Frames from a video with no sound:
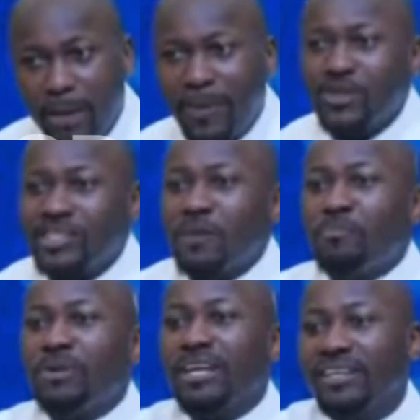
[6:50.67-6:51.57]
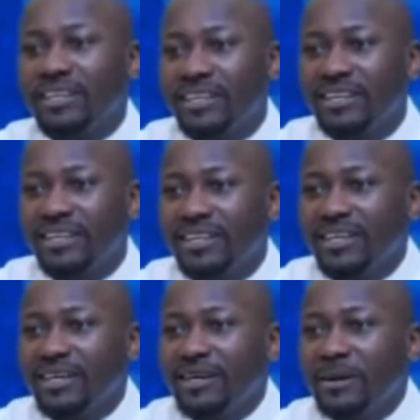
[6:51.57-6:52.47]
Pastor say pray.
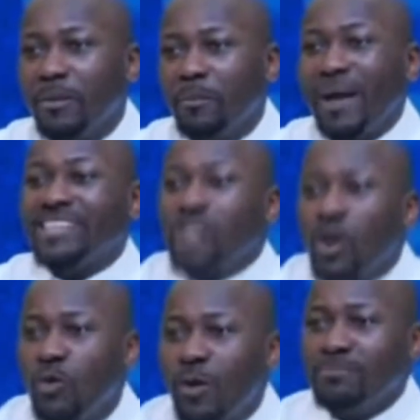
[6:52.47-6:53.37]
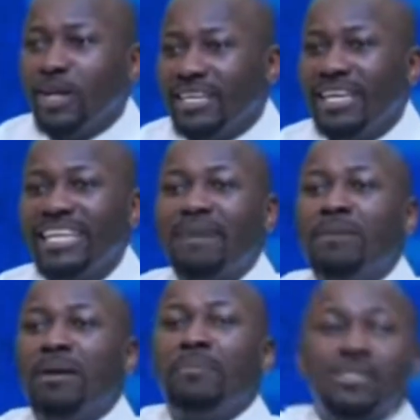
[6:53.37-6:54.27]
Pastor want money. He tell member